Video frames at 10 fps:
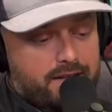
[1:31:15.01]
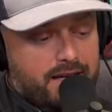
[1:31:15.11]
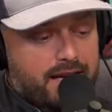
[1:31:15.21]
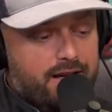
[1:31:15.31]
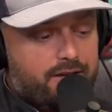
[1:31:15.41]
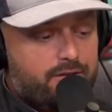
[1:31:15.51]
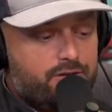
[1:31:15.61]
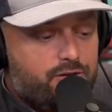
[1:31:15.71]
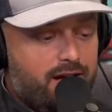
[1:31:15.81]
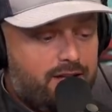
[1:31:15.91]
The gator
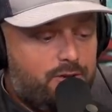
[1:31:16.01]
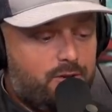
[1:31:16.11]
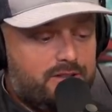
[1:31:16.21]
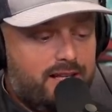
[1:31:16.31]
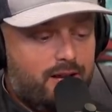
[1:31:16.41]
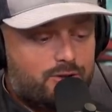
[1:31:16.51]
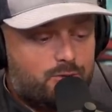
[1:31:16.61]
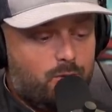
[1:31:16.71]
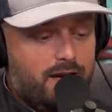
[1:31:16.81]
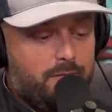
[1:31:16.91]
tried to do a tail
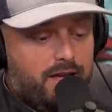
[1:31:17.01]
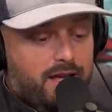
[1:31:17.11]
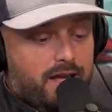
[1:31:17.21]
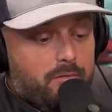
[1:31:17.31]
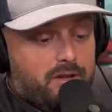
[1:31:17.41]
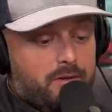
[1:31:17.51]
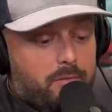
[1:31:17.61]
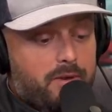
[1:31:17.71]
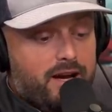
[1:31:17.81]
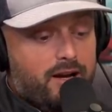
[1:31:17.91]
swipe, but the
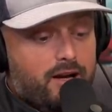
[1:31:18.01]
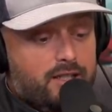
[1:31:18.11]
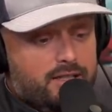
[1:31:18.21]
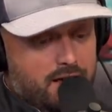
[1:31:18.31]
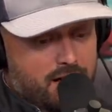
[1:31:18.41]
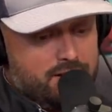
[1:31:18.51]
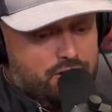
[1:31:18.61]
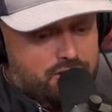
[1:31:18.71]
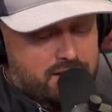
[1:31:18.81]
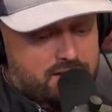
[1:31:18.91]
bear
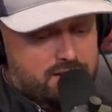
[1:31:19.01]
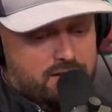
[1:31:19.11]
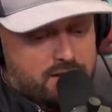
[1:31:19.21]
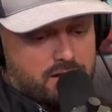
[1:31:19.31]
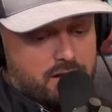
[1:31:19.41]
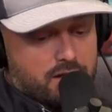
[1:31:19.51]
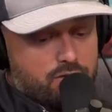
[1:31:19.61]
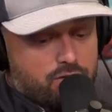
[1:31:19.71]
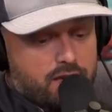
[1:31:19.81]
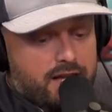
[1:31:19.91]
dodged it.
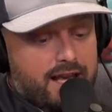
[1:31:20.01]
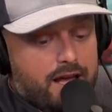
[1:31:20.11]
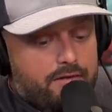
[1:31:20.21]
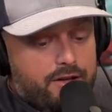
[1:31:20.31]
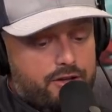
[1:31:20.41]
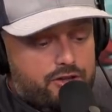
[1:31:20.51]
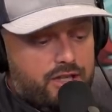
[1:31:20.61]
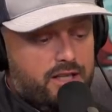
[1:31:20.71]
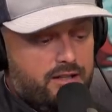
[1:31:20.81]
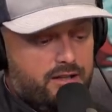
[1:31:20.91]
Running out of
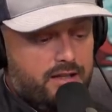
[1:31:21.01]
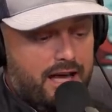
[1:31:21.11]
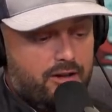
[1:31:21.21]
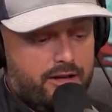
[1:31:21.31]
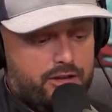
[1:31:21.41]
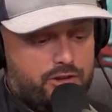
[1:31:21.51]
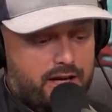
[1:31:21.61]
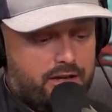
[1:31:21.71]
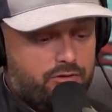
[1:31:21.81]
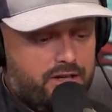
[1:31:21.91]
energy, the alligator
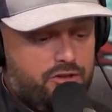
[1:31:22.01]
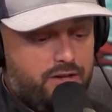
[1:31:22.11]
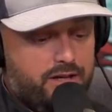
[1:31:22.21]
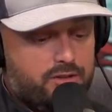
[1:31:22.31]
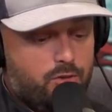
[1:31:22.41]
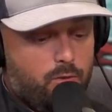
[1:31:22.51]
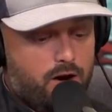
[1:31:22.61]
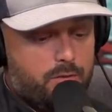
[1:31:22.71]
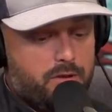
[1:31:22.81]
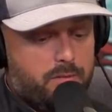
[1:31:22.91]
tried to retreat into the
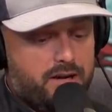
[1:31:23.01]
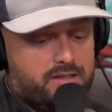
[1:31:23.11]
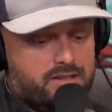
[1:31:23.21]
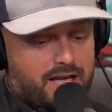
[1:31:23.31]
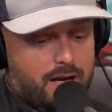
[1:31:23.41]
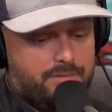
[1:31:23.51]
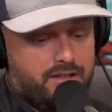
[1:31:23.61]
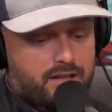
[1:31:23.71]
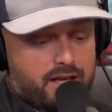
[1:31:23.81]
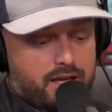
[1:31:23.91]
water, but the bear stopped
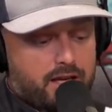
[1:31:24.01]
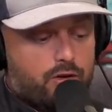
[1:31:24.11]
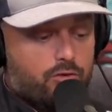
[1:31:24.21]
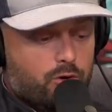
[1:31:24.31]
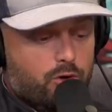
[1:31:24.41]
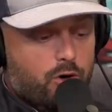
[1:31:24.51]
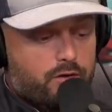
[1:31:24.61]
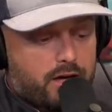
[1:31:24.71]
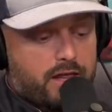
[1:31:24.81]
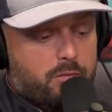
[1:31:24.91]
it. It rolled
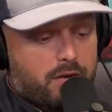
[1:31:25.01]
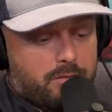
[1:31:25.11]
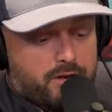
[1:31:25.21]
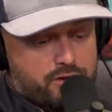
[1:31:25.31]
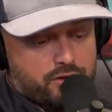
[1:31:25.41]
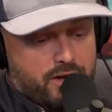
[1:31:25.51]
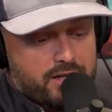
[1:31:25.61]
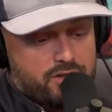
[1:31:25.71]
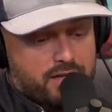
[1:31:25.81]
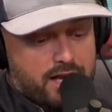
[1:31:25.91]
over, and the black bear
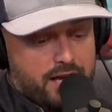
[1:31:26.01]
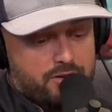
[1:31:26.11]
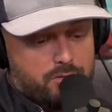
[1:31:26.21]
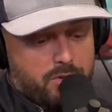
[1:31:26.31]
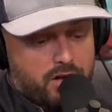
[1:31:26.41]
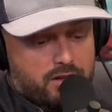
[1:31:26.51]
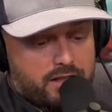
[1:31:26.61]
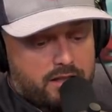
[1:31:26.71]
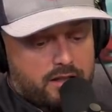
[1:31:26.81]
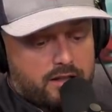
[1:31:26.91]
scratched the gator's
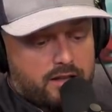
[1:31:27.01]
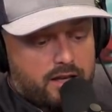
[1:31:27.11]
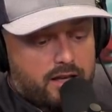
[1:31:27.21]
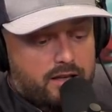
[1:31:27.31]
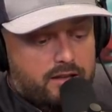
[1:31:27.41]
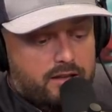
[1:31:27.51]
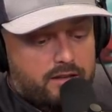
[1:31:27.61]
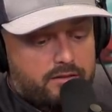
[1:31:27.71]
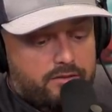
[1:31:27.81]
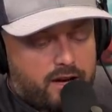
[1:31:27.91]
belly,
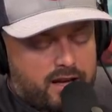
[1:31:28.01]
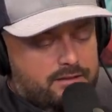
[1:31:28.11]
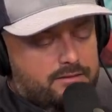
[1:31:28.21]
ending the fight.